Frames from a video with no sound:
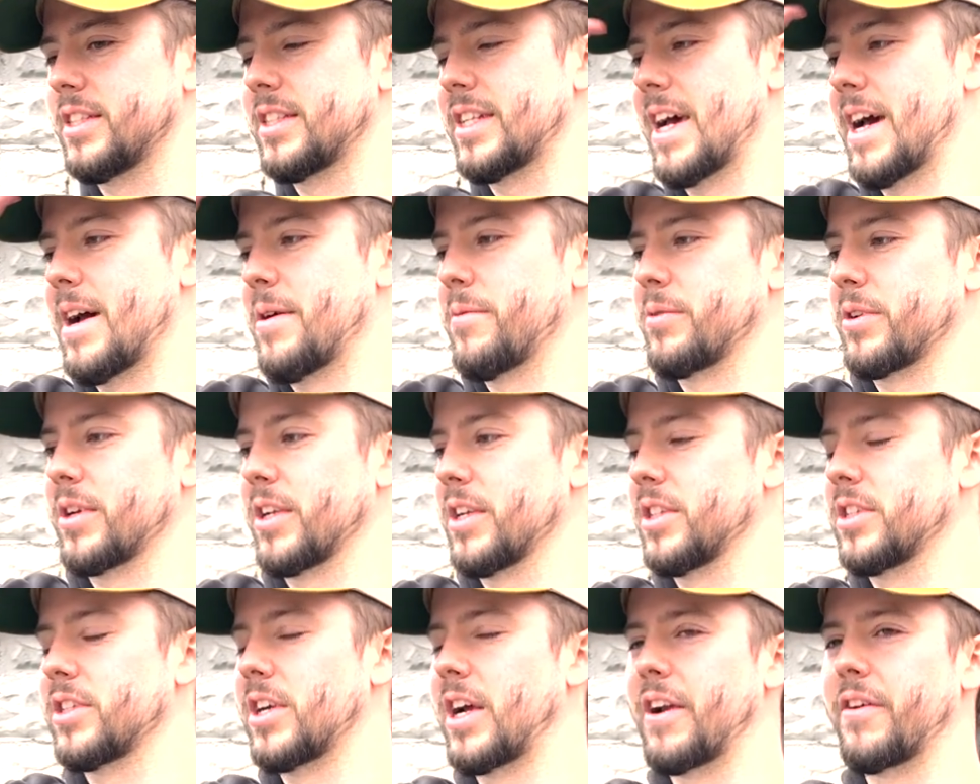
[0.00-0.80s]
time we're
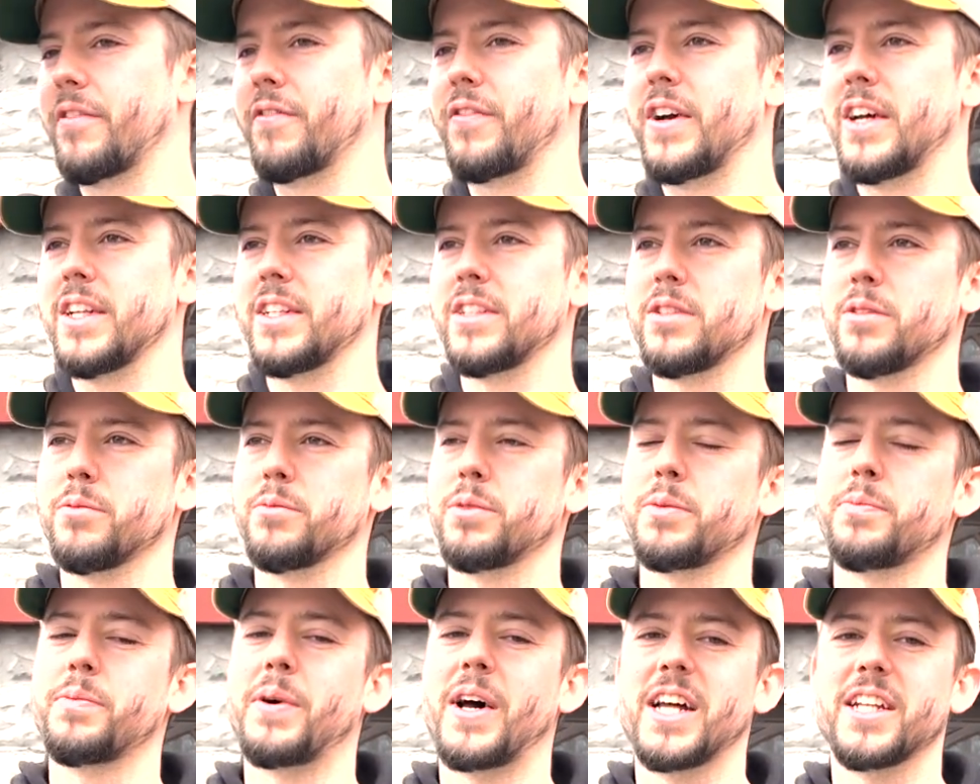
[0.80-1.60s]
gonna try to find some
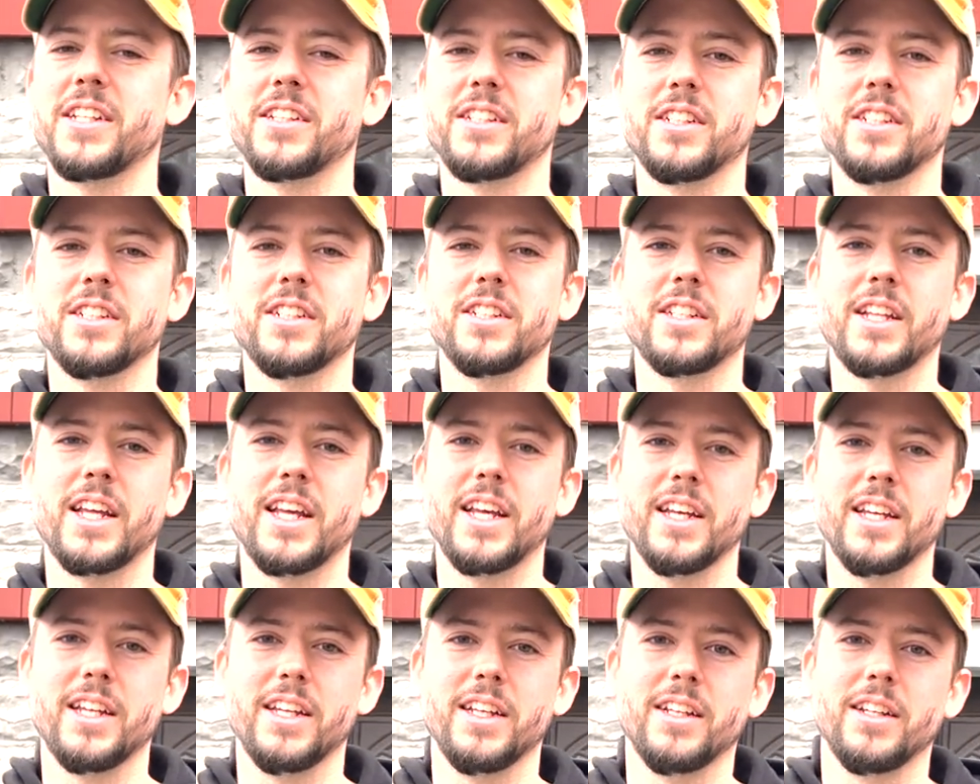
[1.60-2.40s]
spots to just
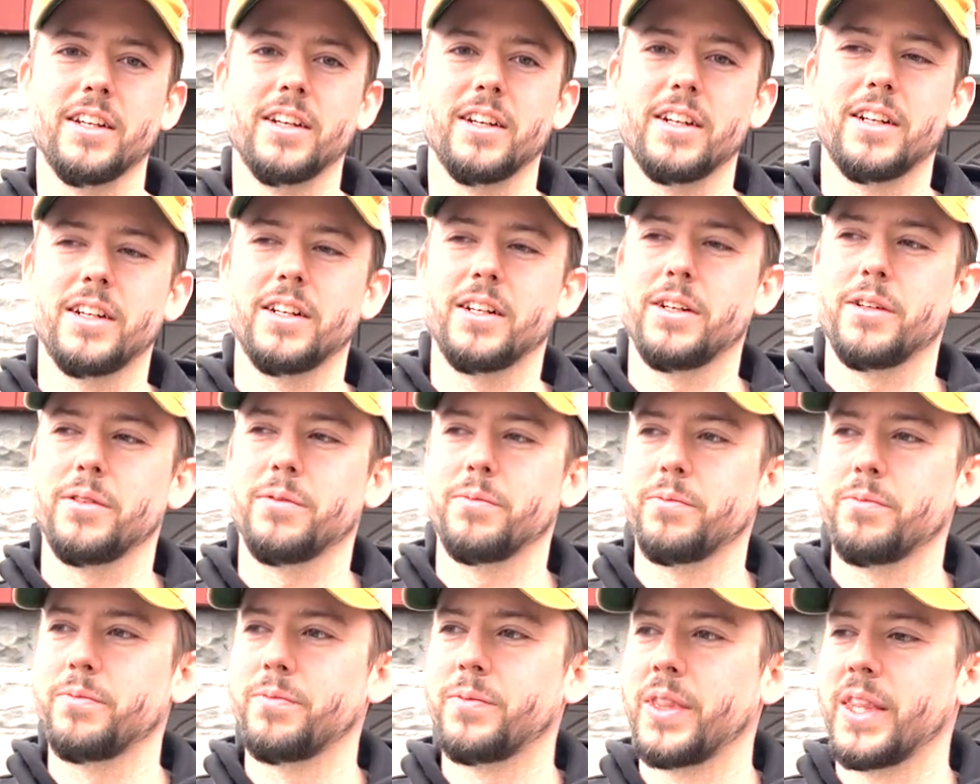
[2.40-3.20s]
hit.
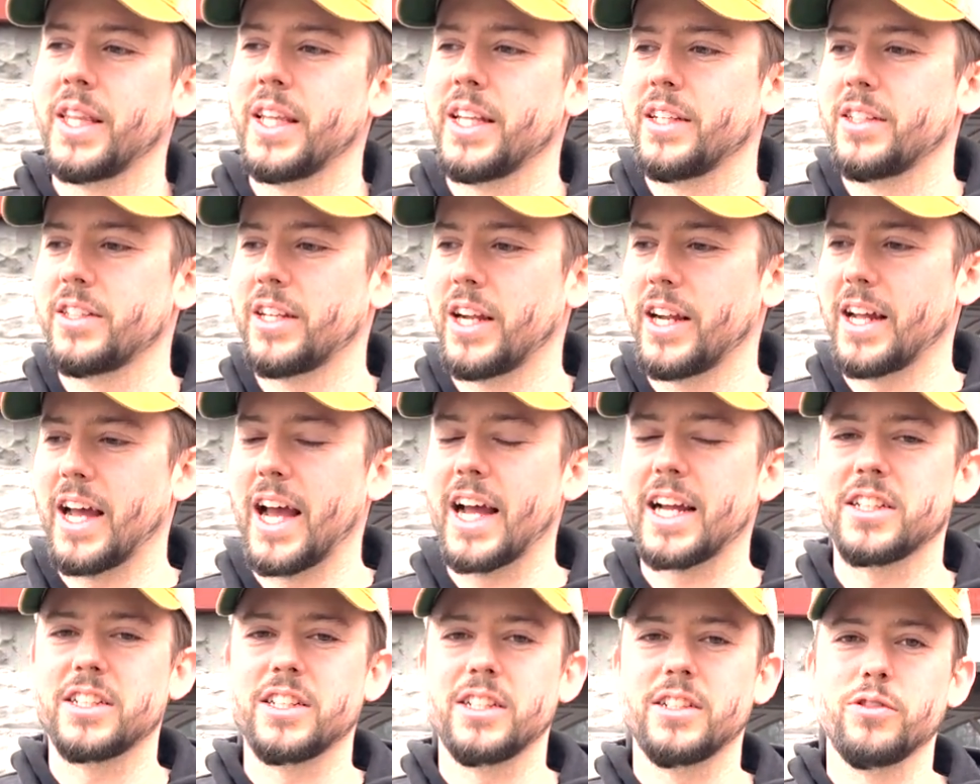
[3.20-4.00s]
Um, try to
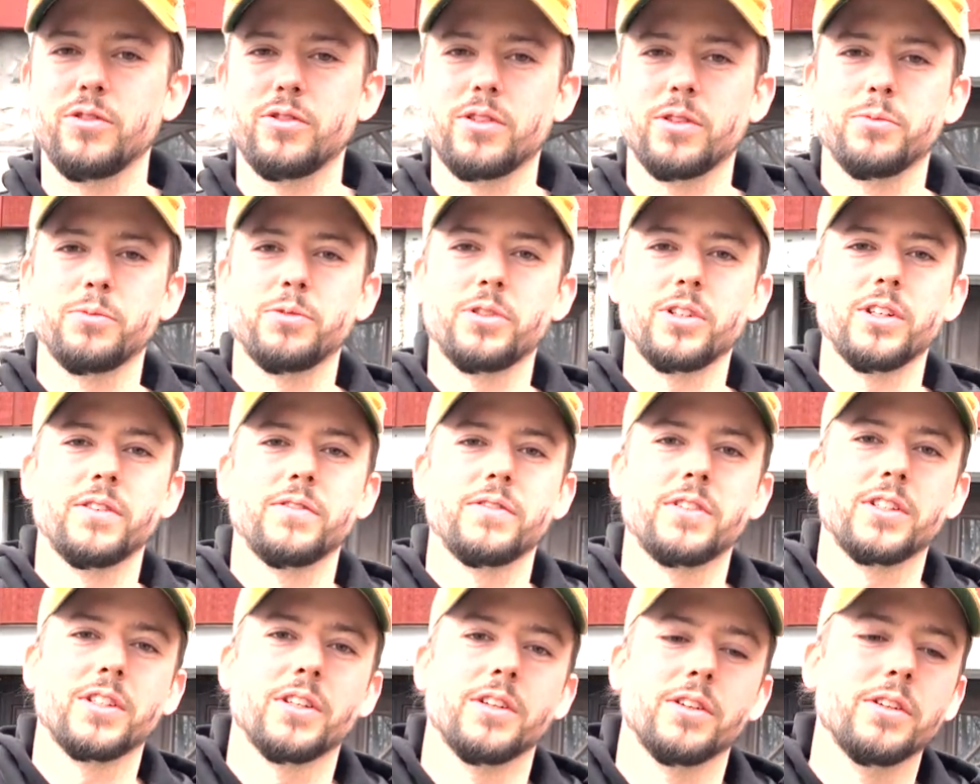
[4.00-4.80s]
actually do some
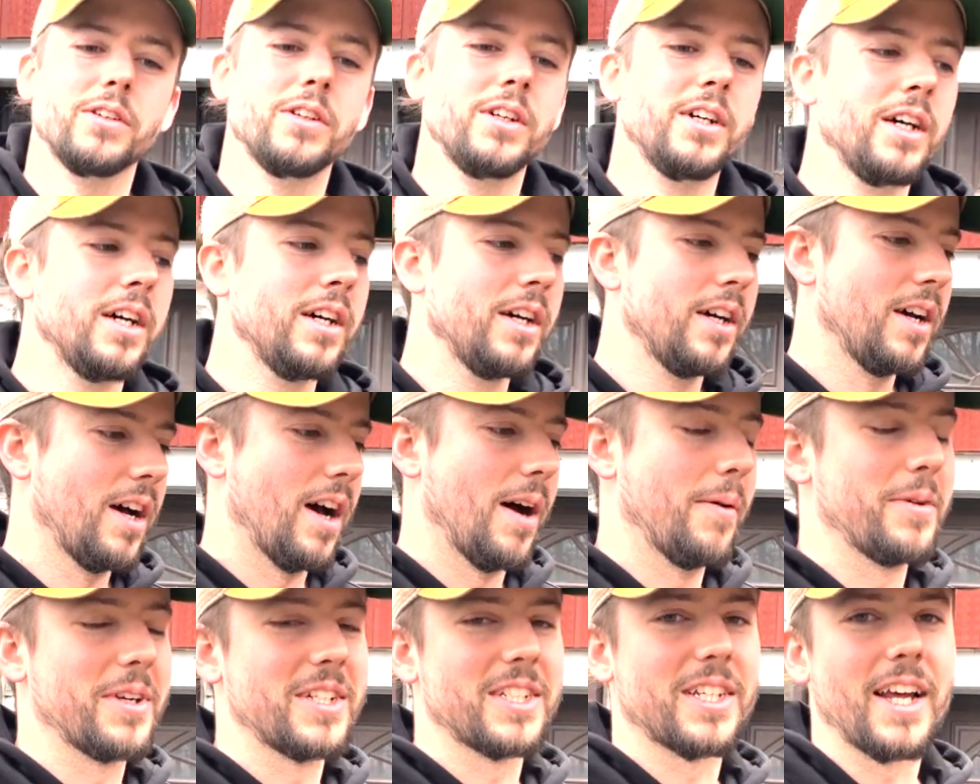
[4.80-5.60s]
drifts. So
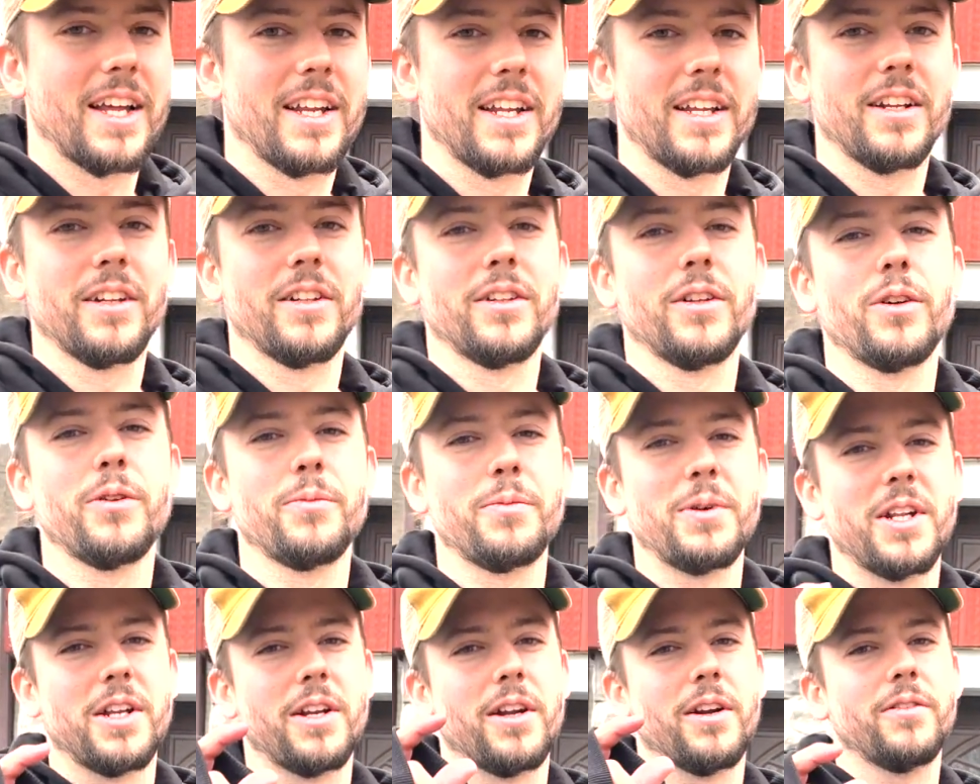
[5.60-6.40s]
I'm excited, a little
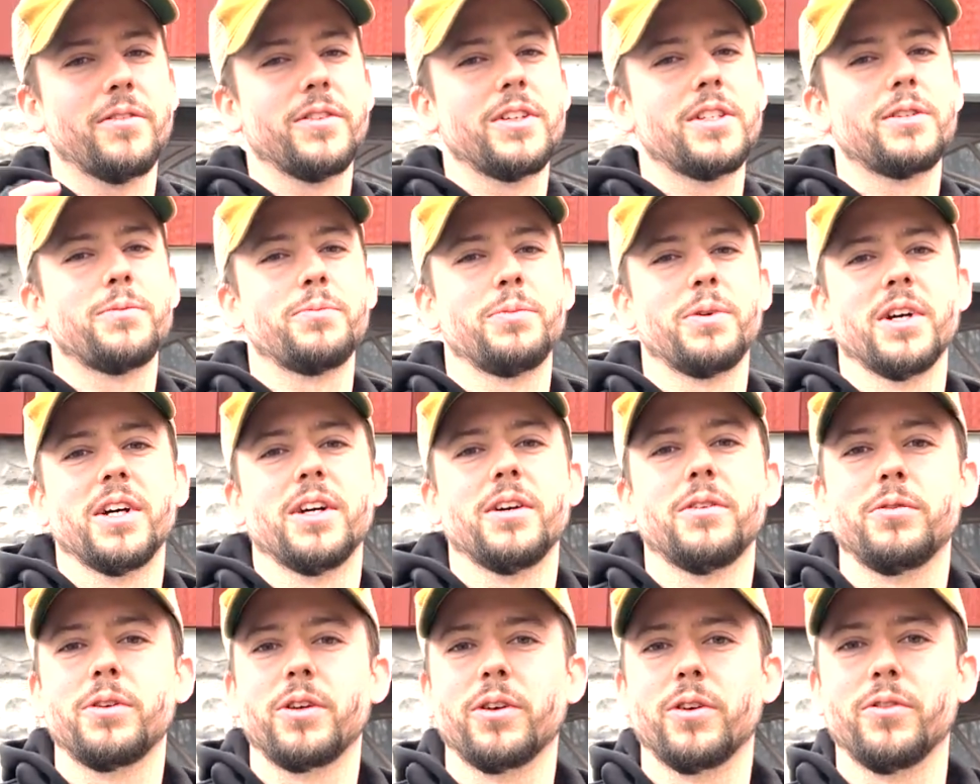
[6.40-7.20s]
bit nervous,
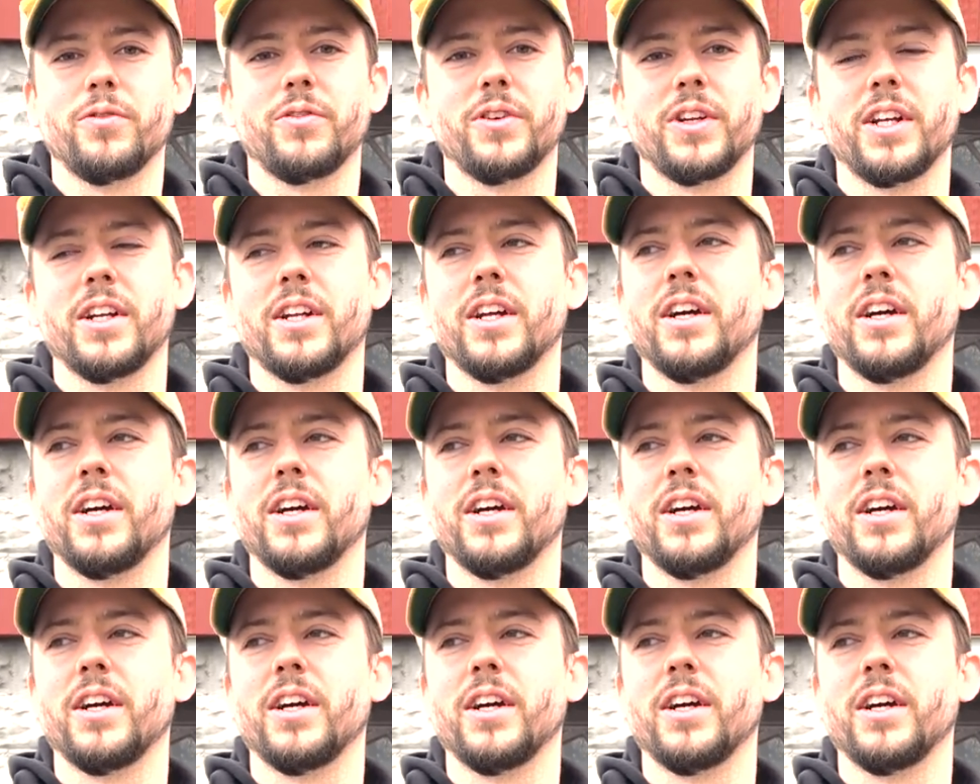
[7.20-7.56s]
but we're gonna figure it